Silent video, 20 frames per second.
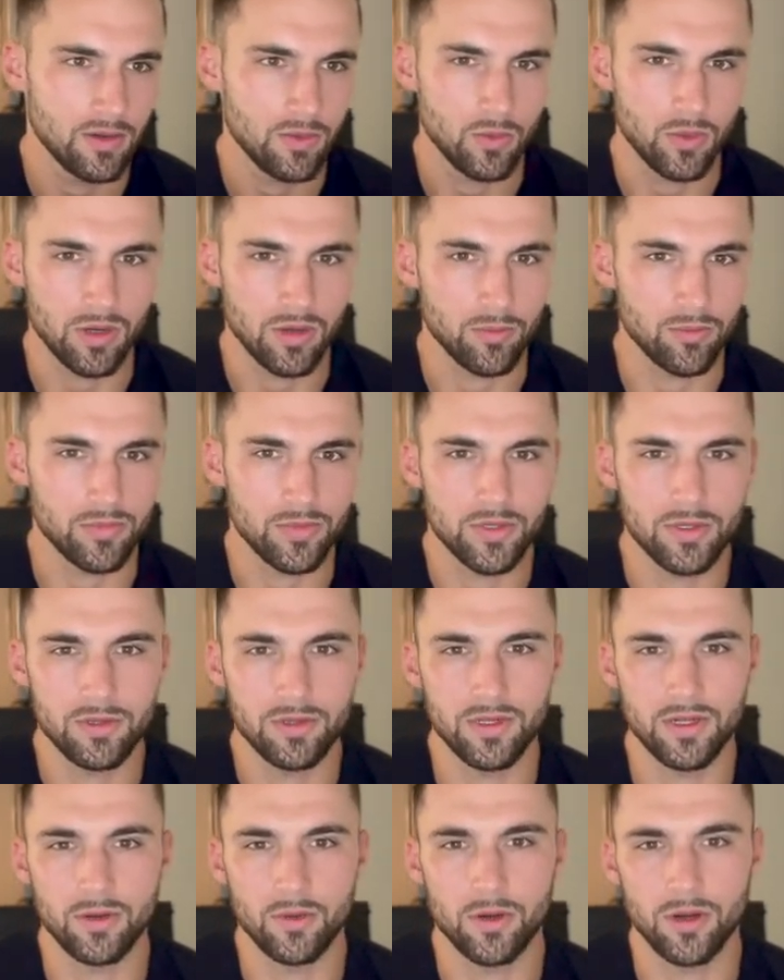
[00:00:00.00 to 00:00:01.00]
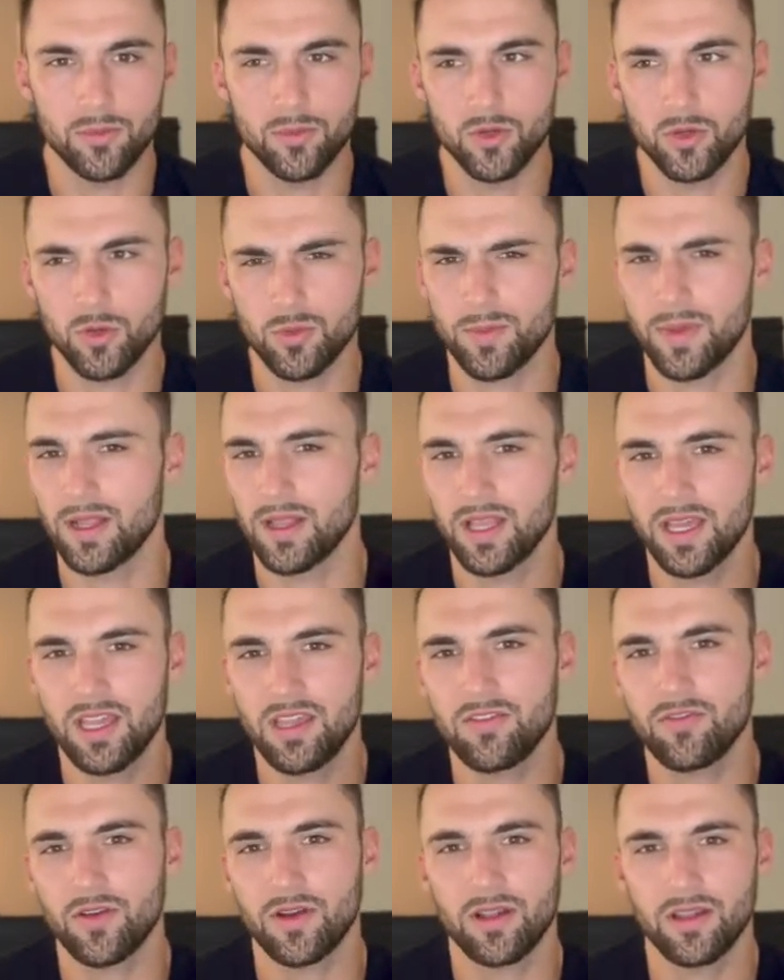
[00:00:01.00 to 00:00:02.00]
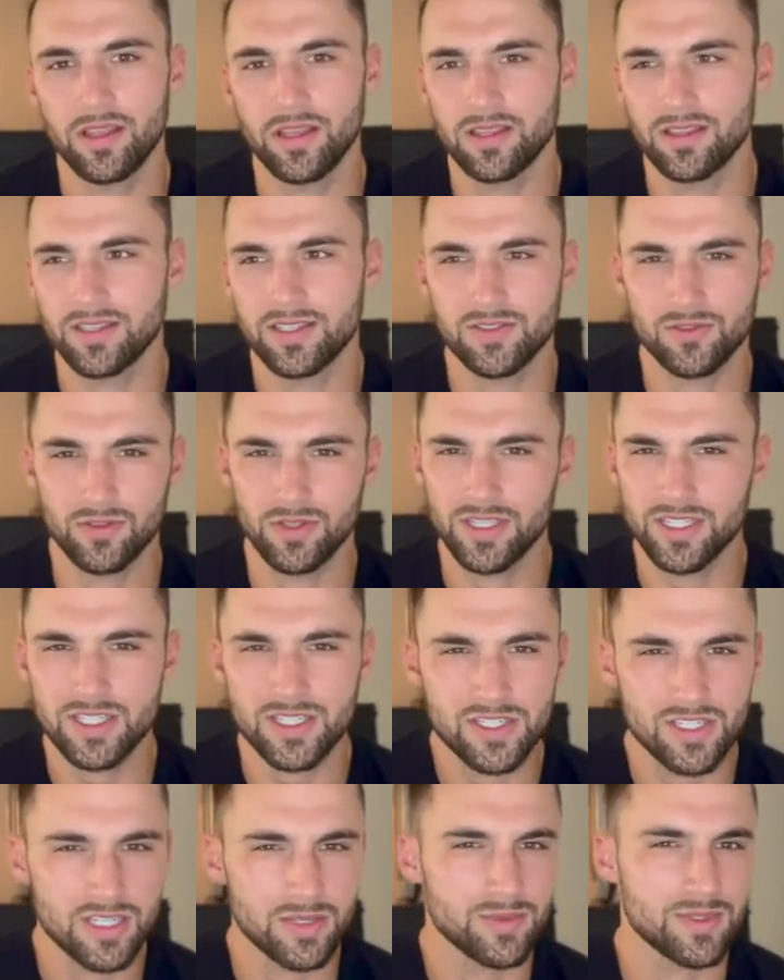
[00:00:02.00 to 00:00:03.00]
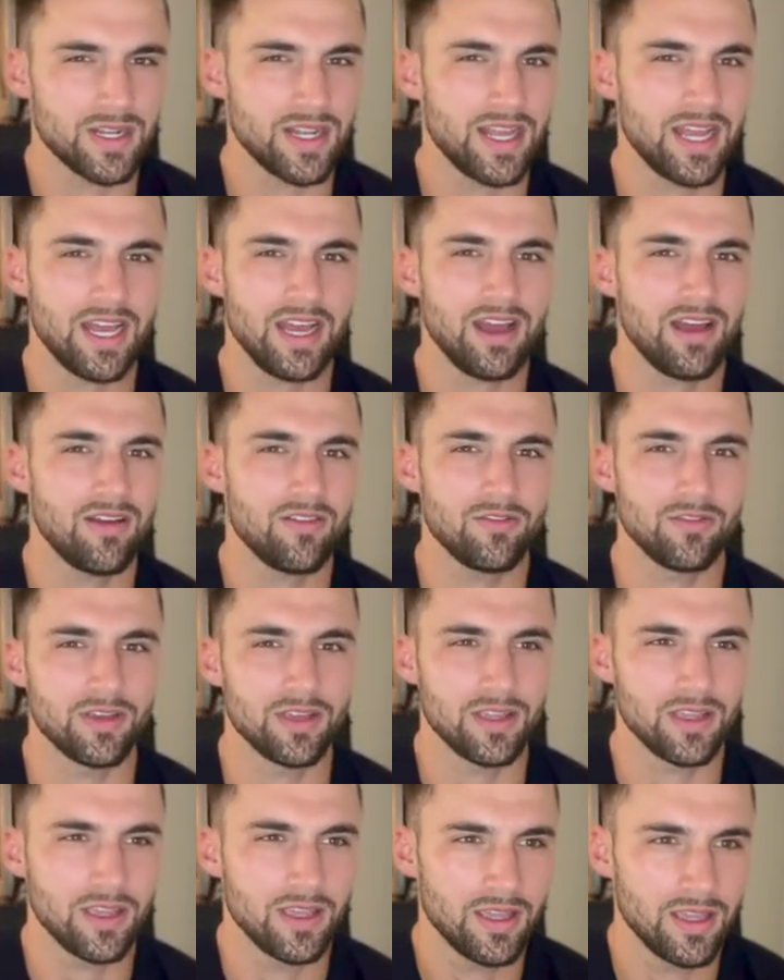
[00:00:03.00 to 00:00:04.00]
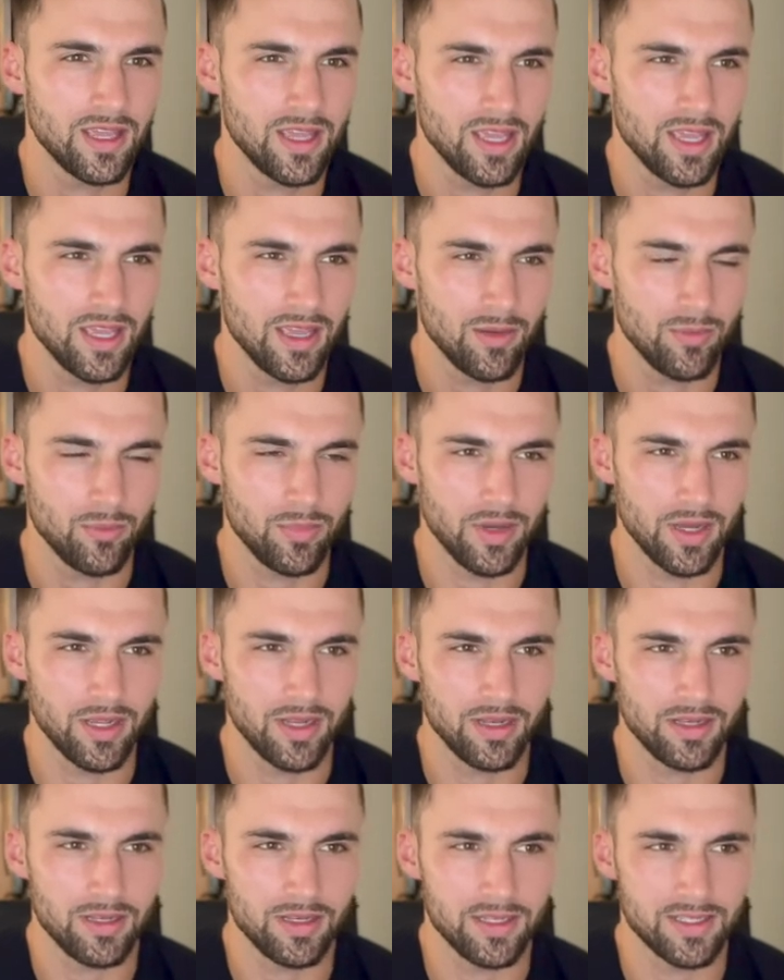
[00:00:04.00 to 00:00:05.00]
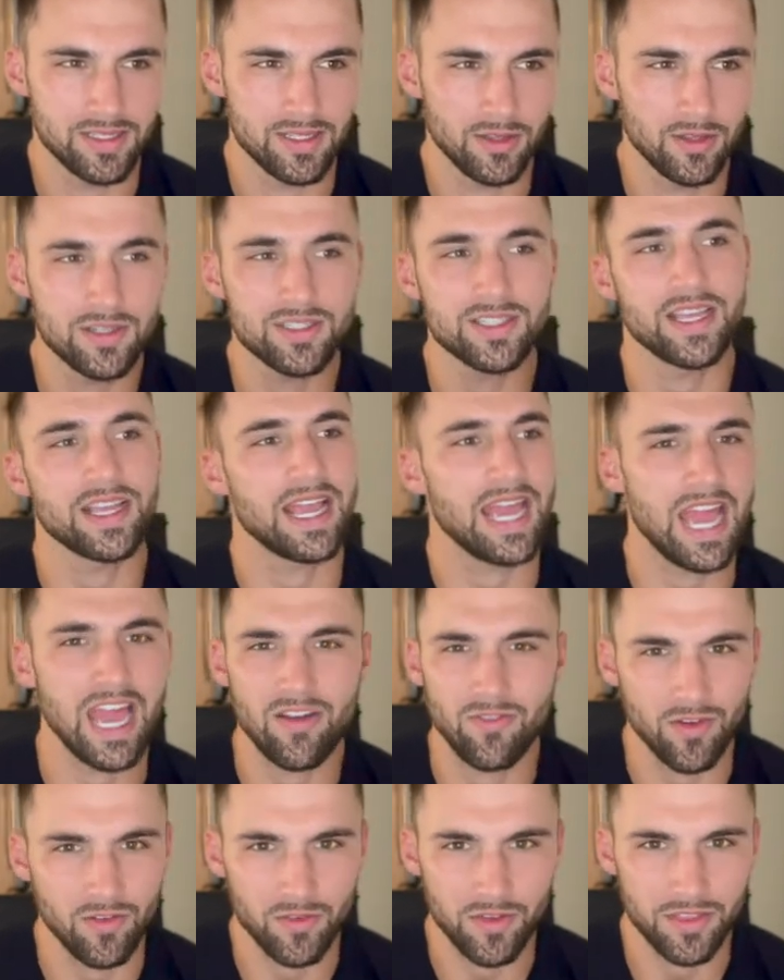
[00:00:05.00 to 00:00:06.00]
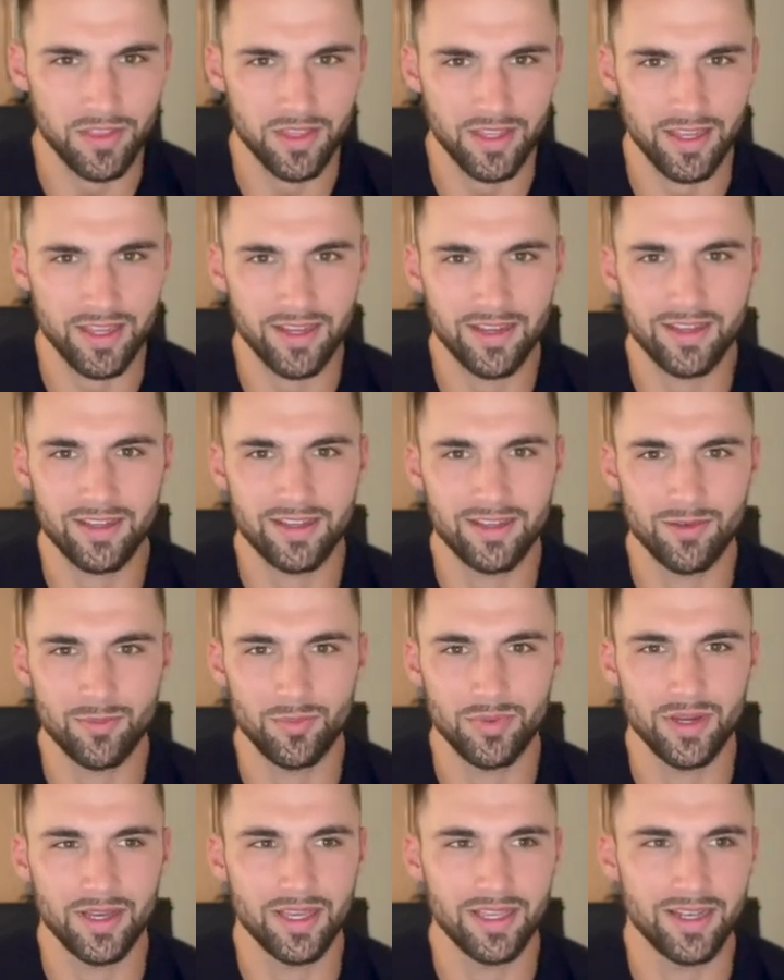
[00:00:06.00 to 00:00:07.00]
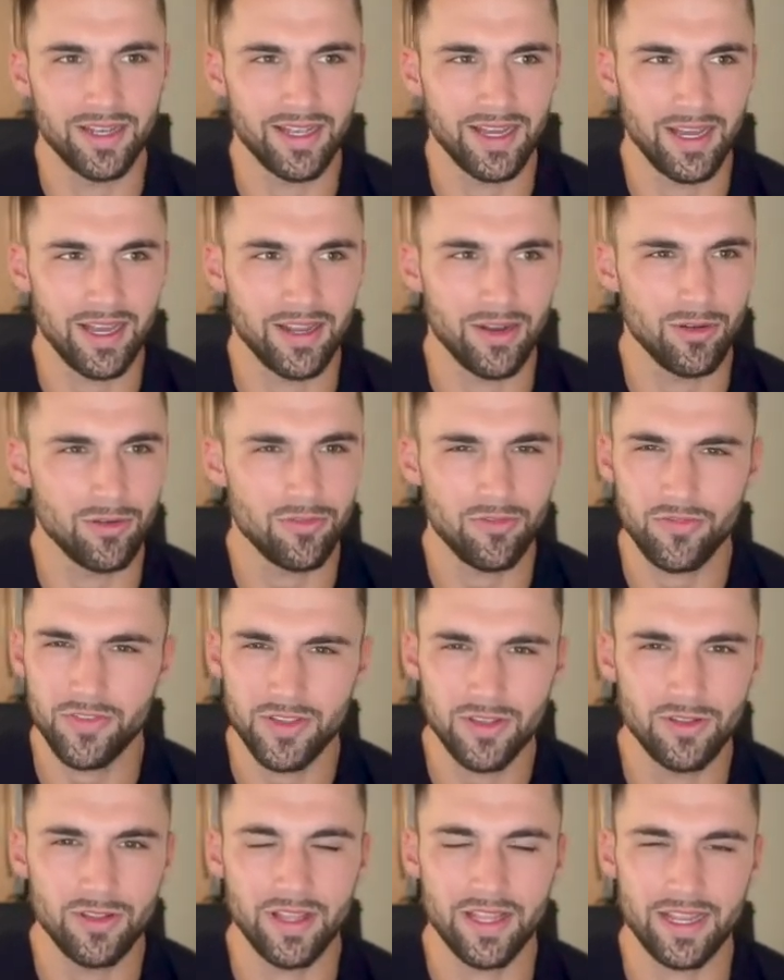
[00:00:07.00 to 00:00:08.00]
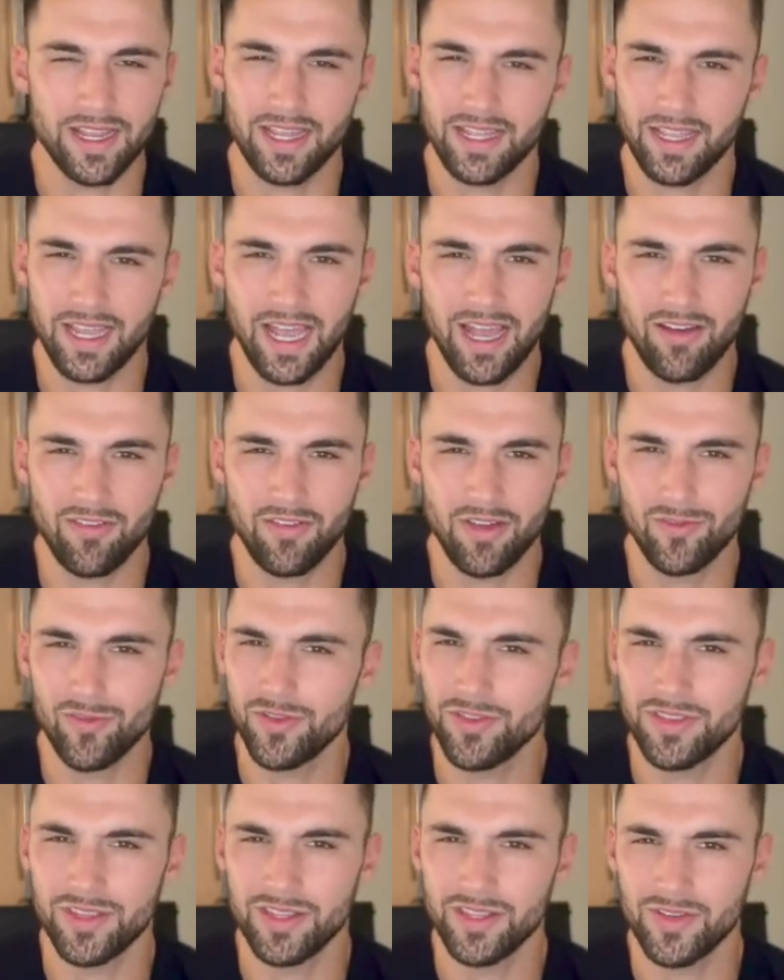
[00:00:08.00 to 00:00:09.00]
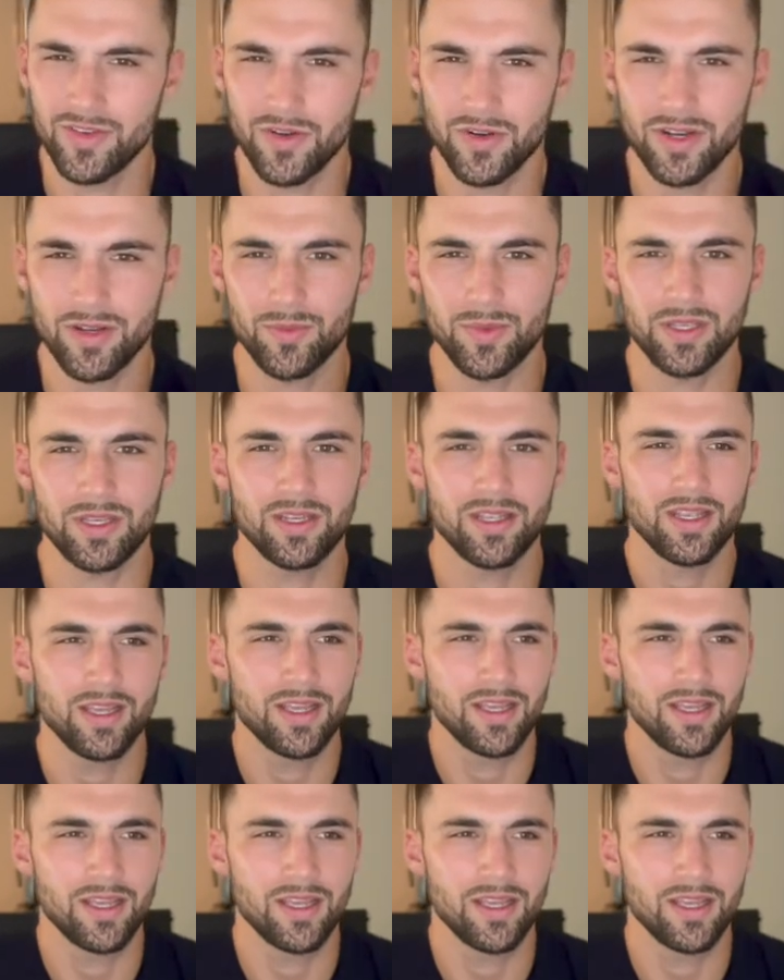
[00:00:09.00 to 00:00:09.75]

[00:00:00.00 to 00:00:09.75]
what I'm doing with my life. I don't like these relationships that I have, like, but it looks like I have everything, but I don't feel like I have everything. You know what I mean?